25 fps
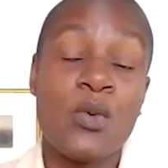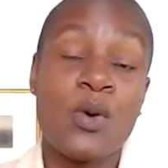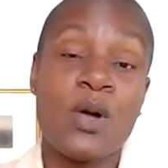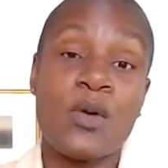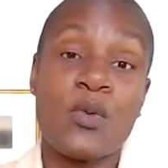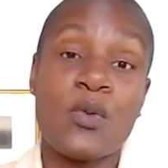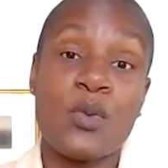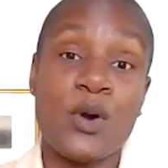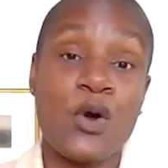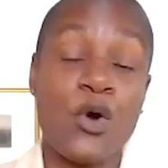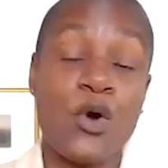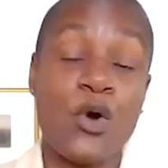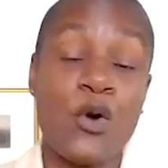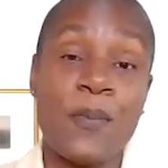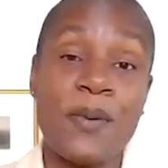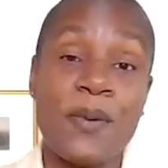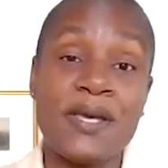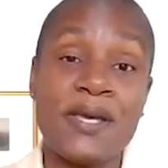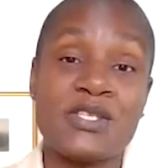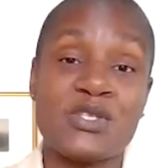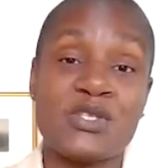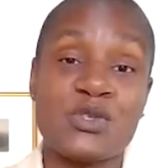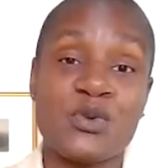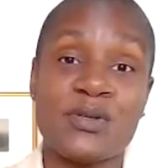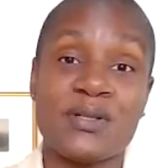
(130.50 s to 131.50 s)
Well, we're
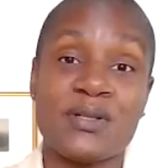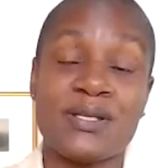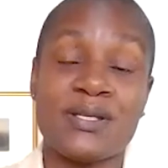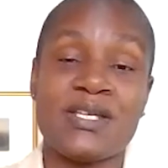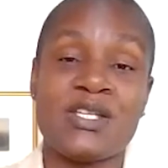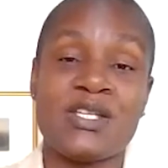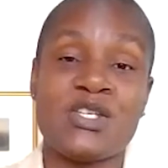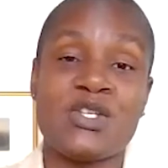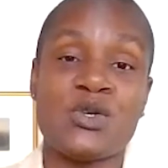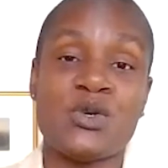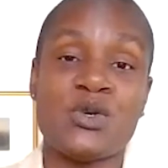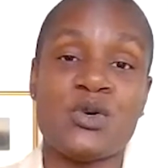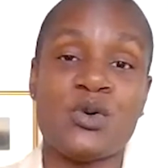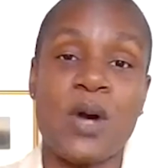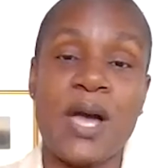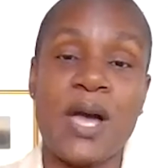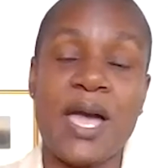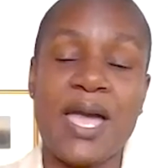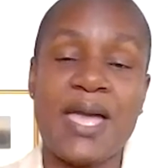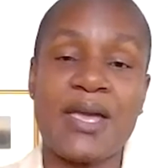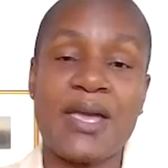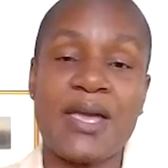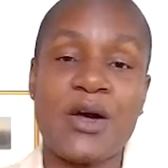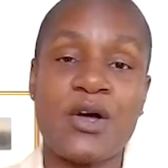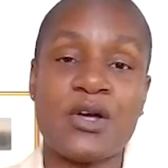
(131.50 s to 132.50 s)
hoping certainly to
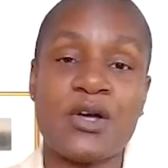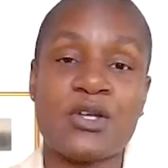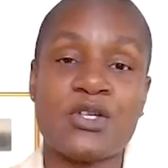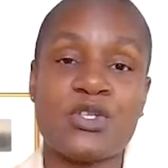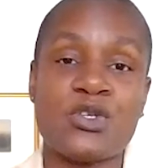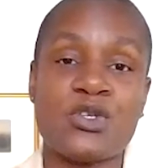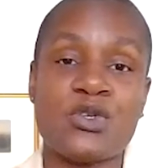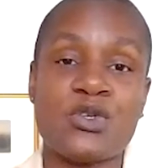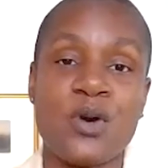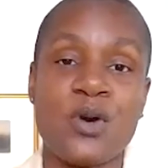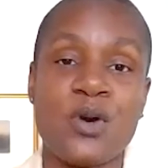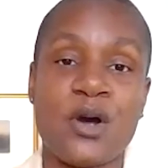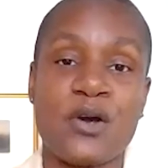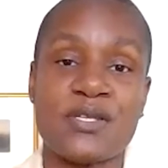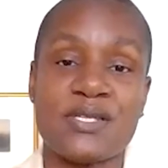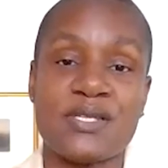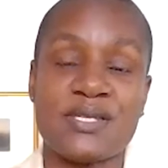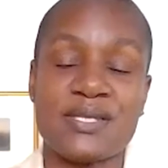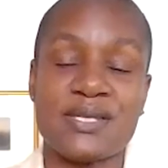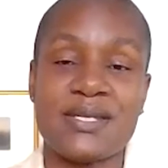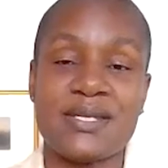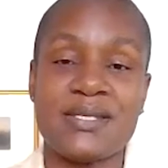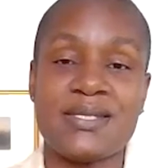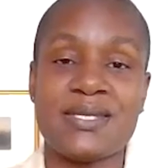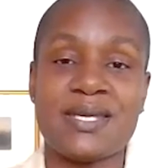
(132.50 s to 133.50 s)
hang on to our
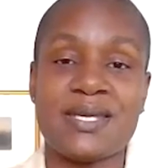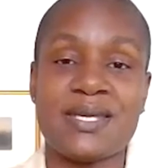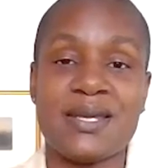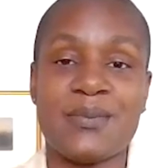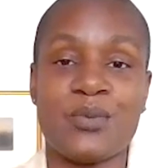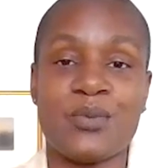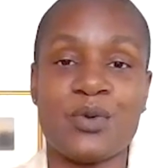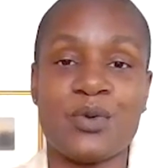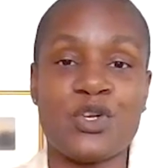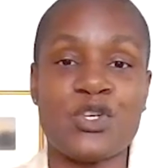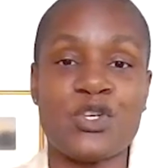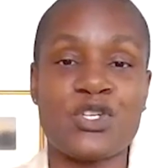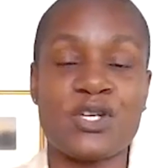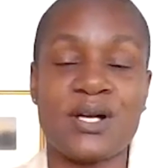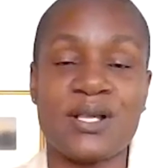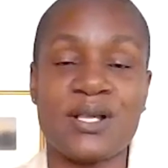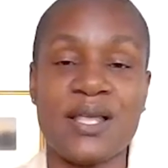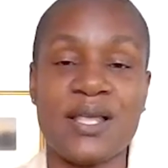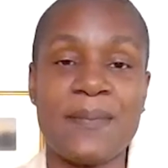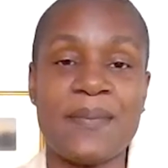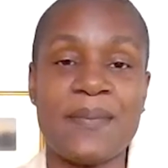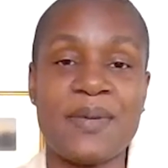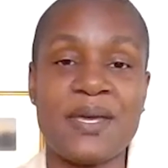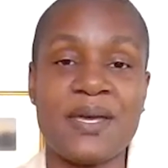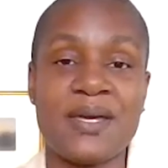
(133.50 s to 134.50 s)
seats in British
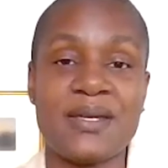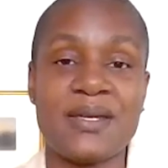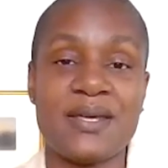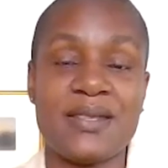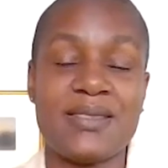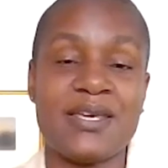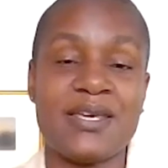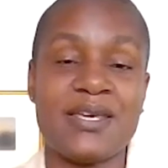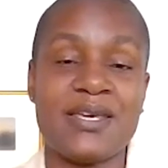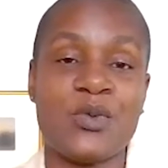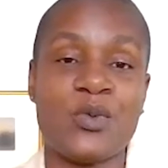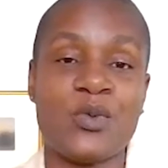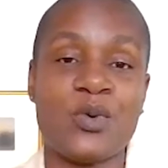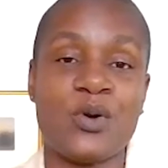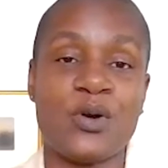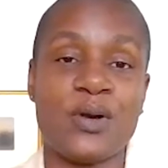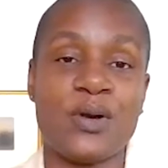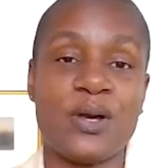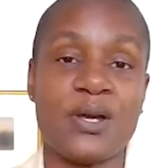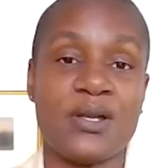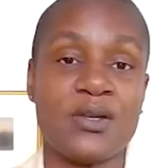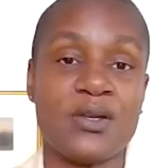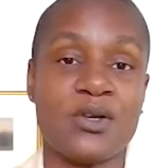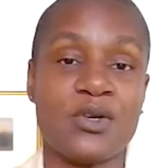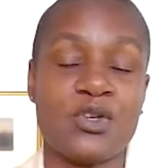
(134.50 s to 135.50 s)
Columbia, and I think we're
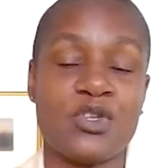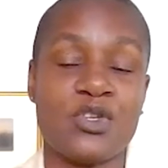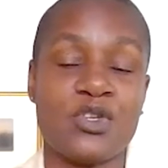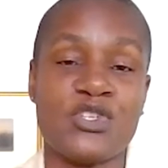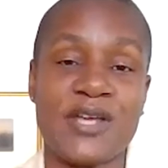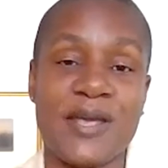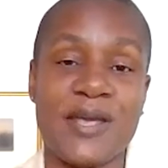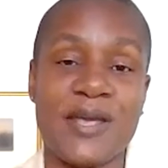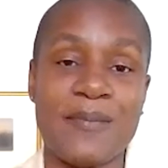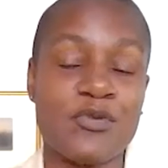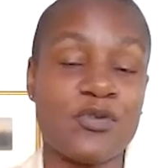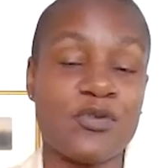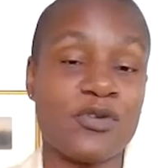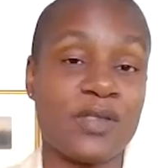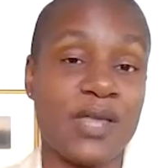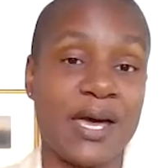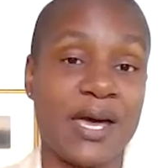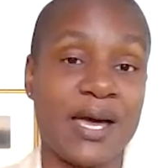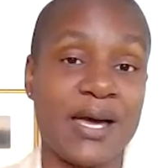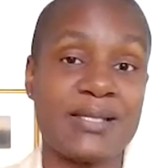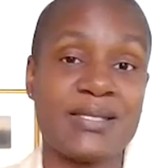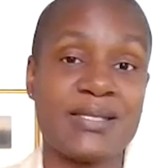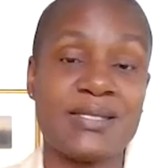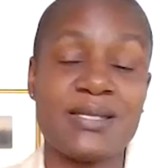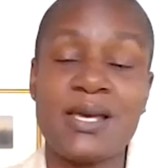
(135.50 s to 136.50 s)
in good shape for
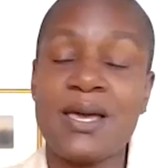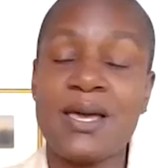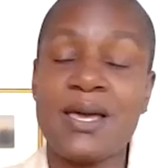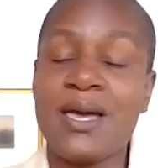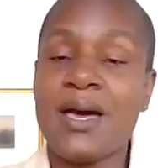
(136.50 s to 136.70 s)
that.